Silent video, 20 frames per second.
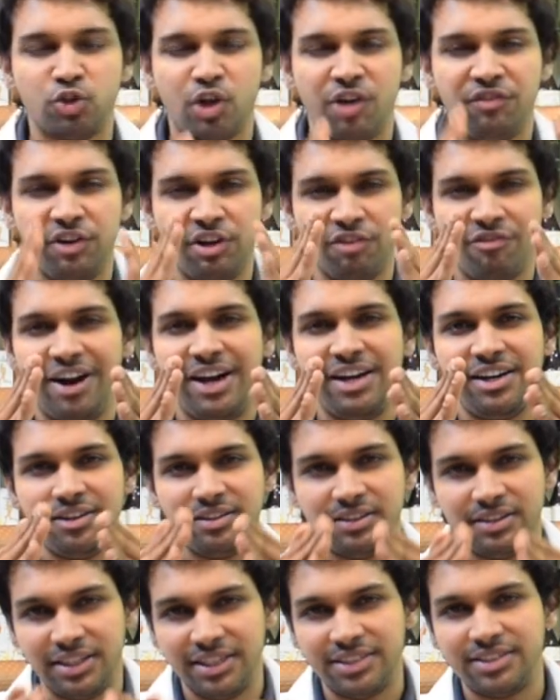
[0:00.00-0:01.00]
So I've
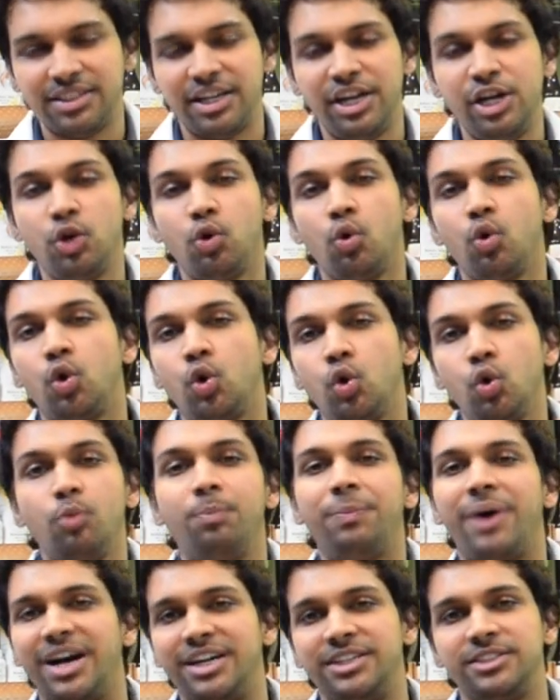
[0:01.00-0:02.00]
divided this into two
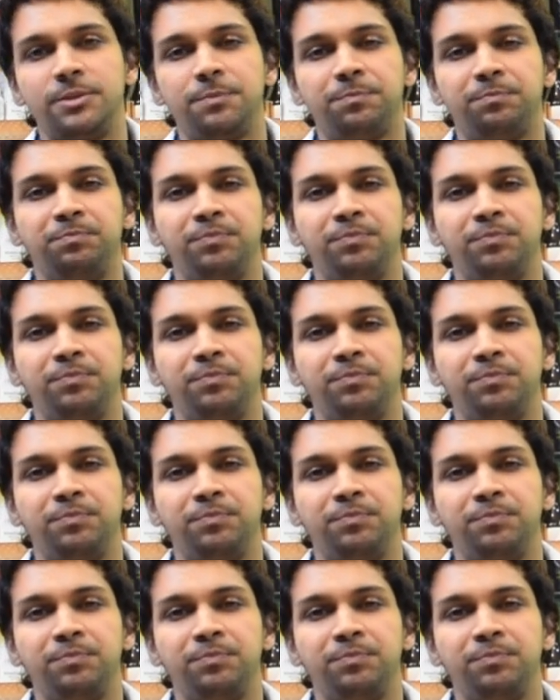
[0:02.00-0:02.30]
parts.